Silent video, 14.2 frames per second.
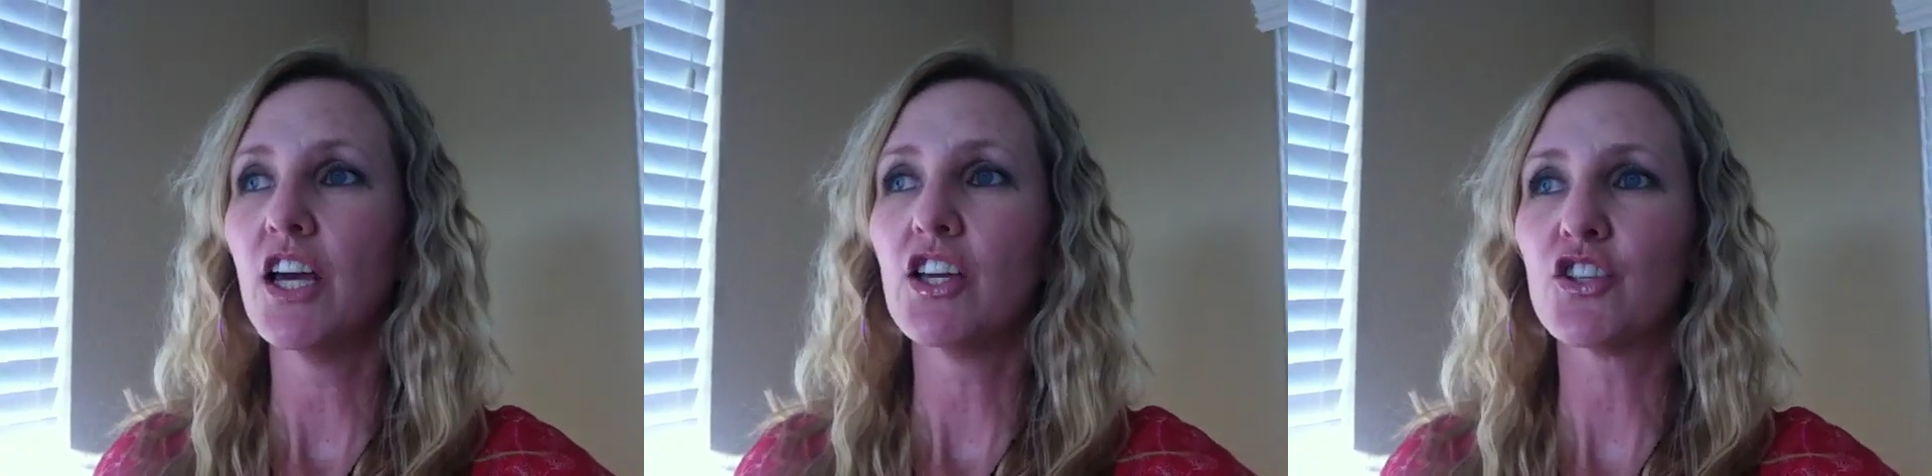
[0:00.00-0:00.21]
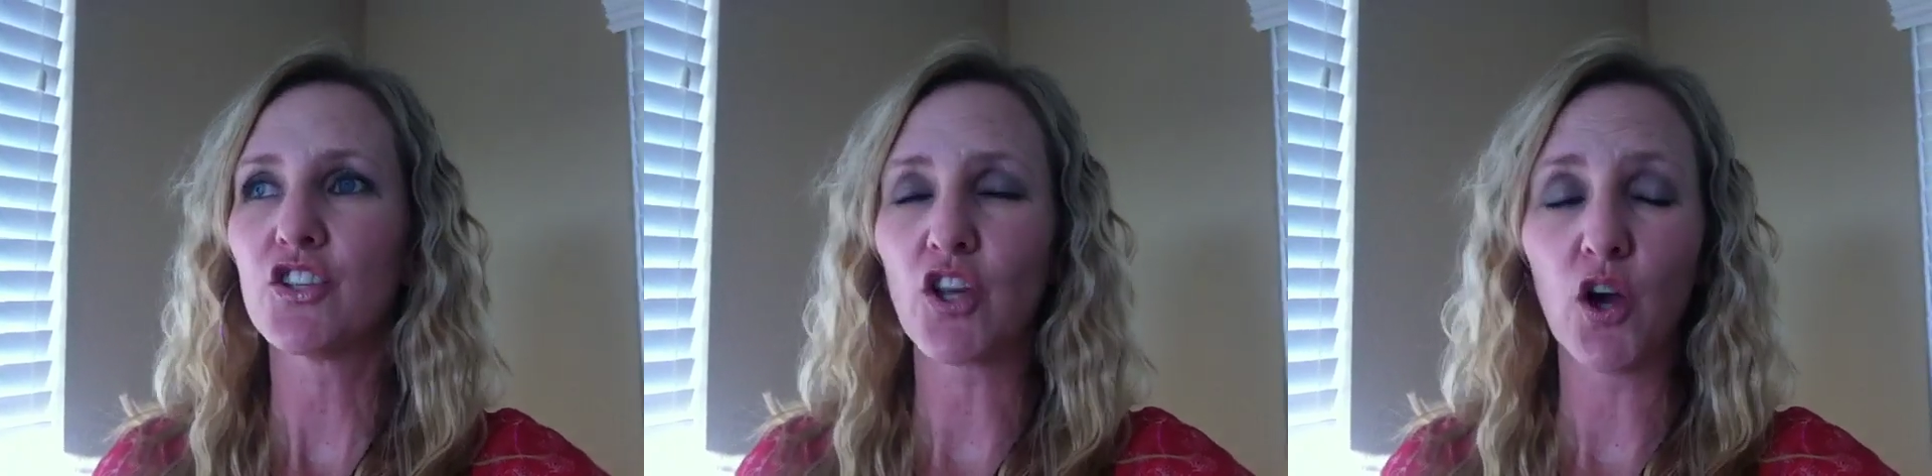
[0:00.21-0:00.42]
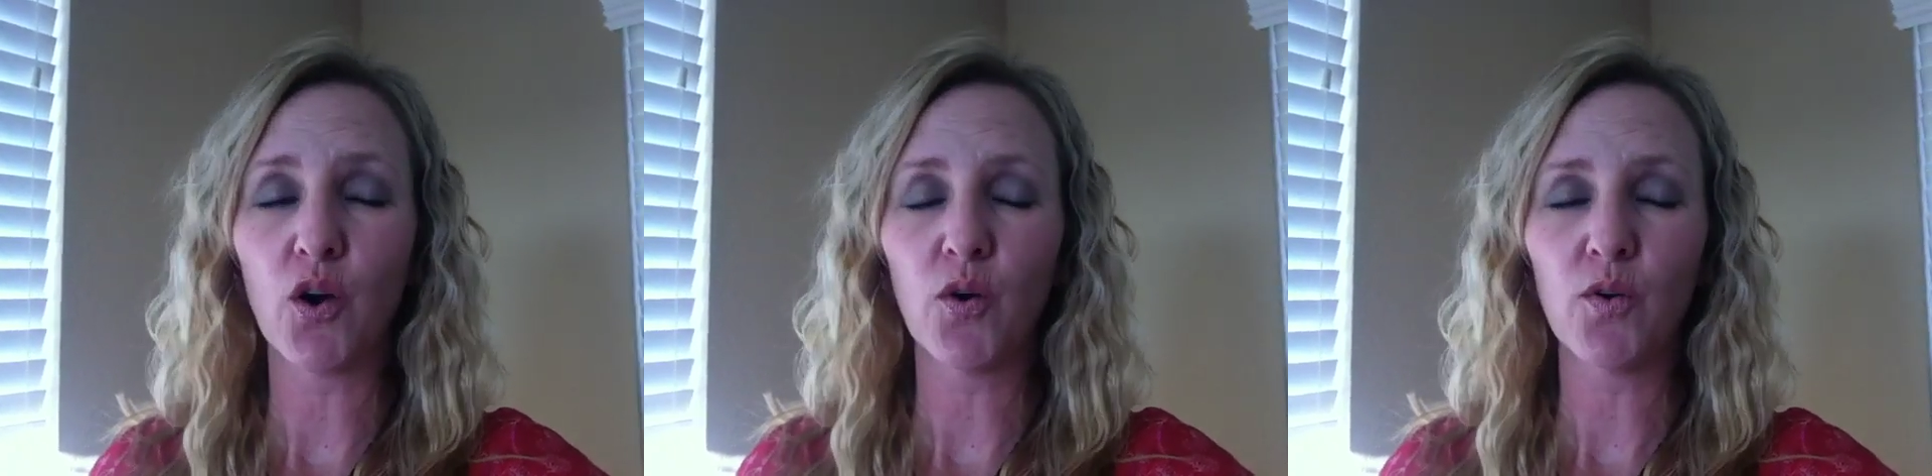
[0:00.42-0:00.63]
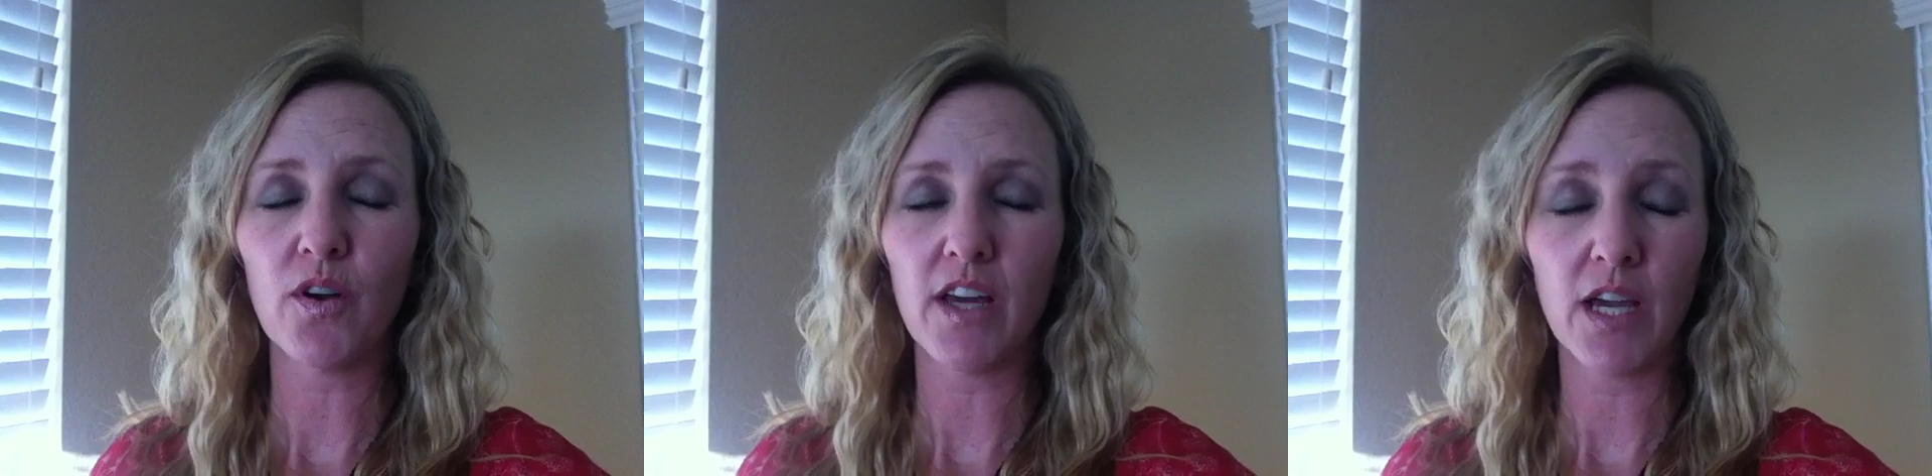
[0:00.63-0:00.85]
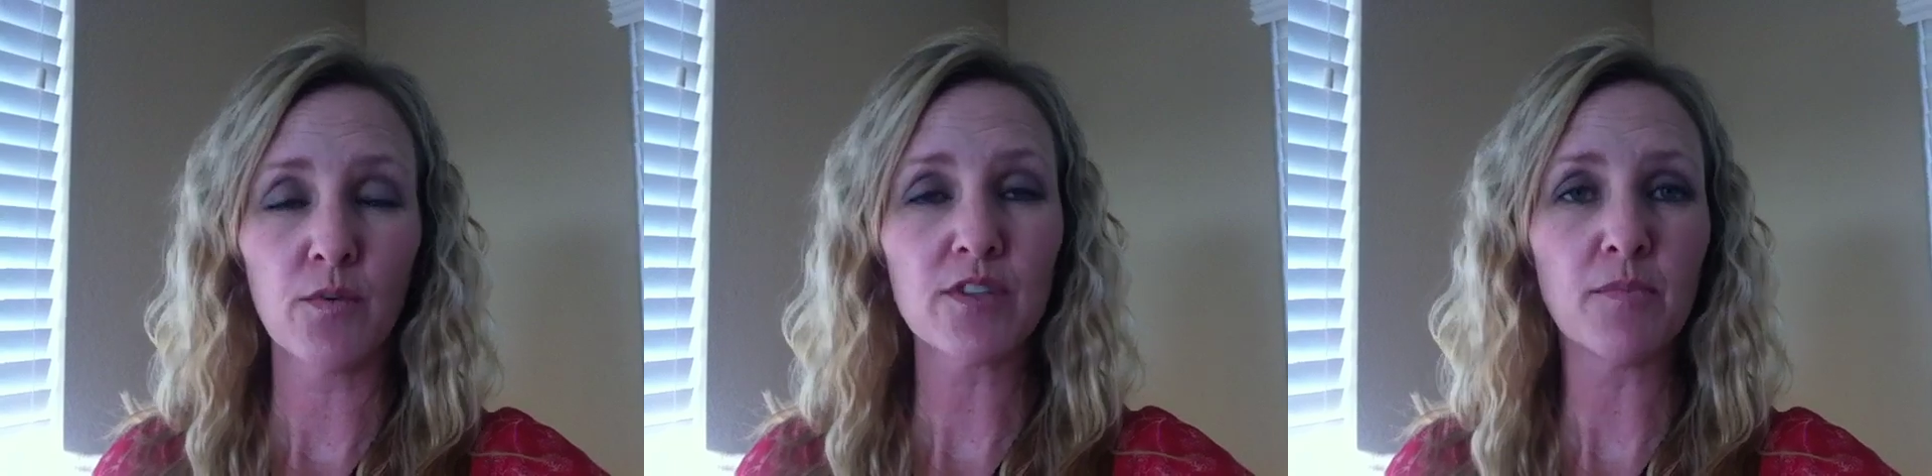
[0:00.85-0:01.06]
So
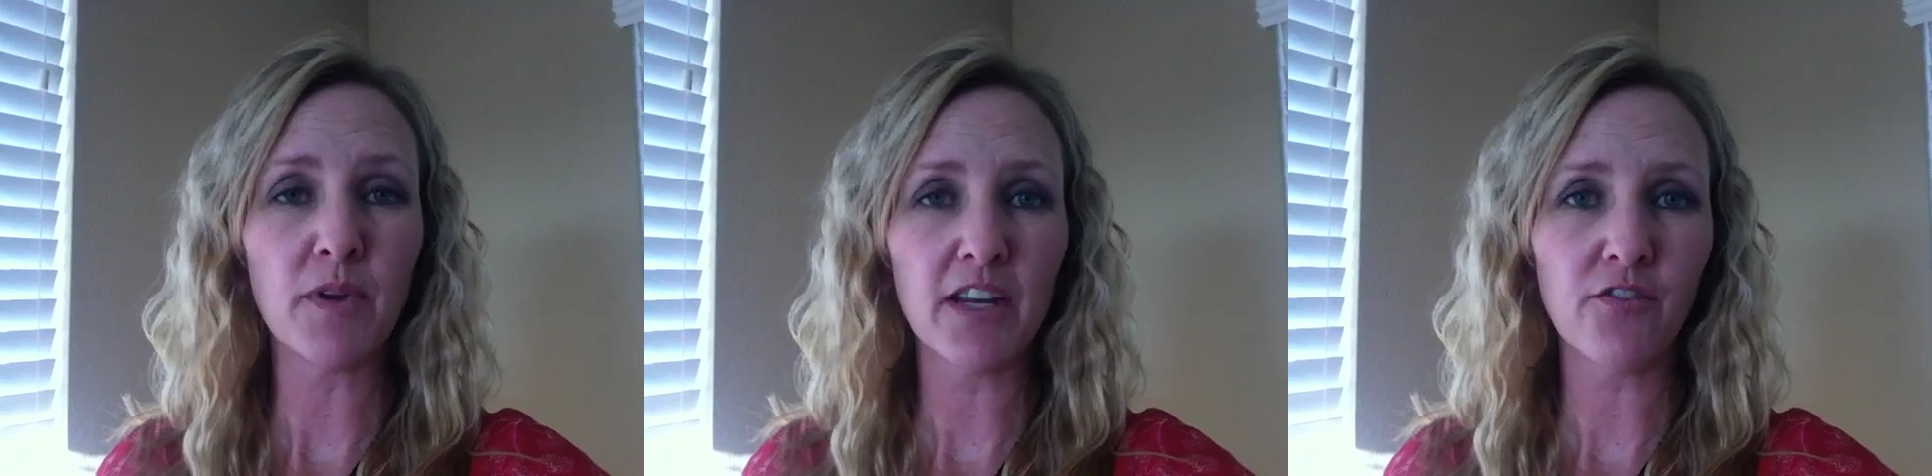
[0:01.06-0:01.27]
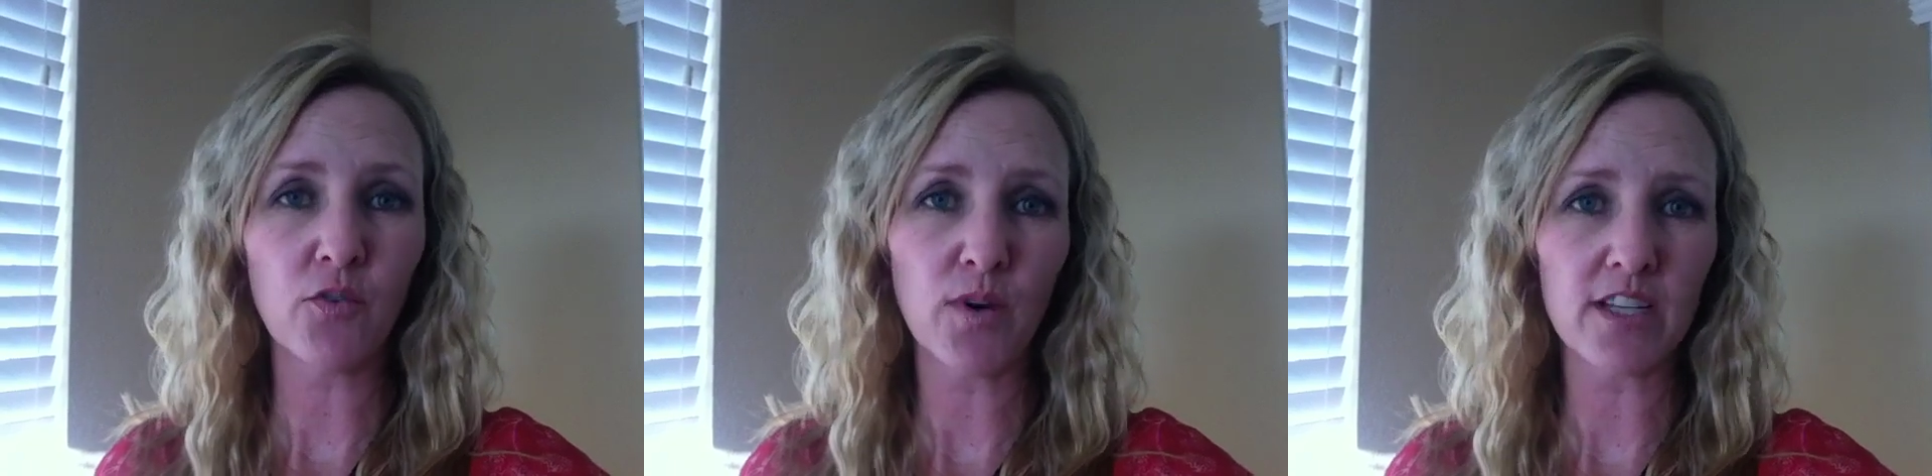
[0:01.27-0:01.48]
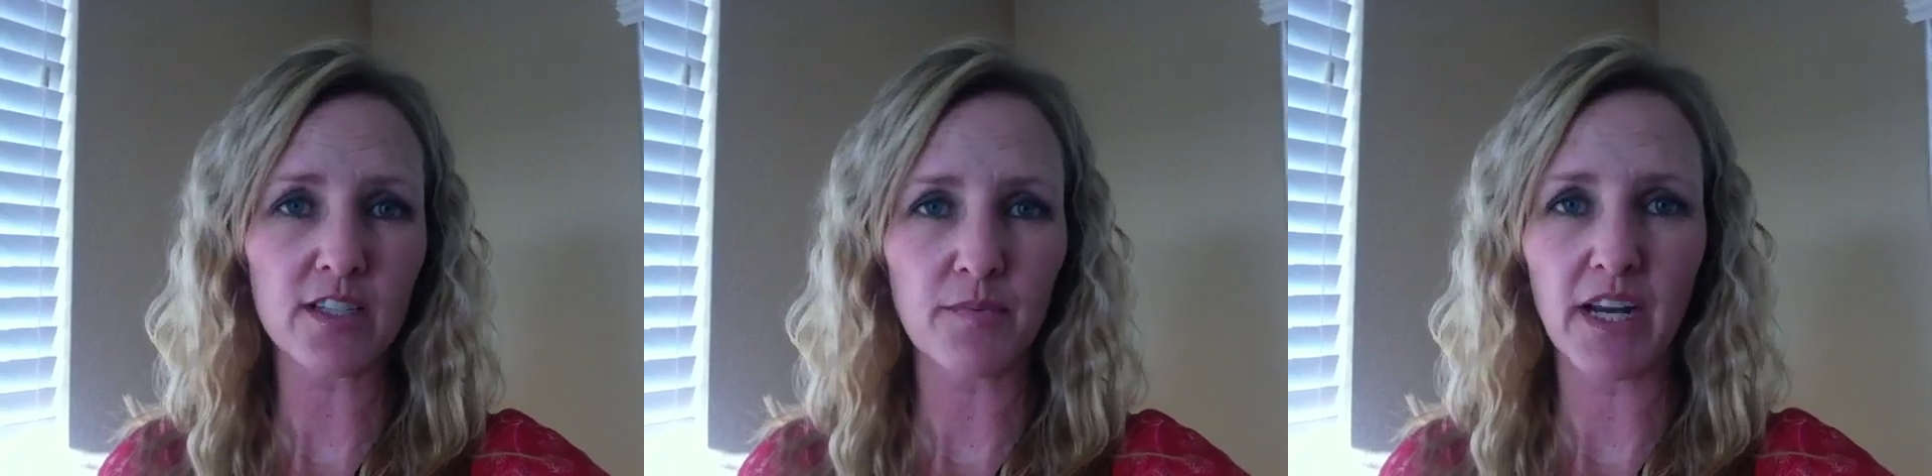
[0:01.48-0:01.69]
it was a bit of a risk,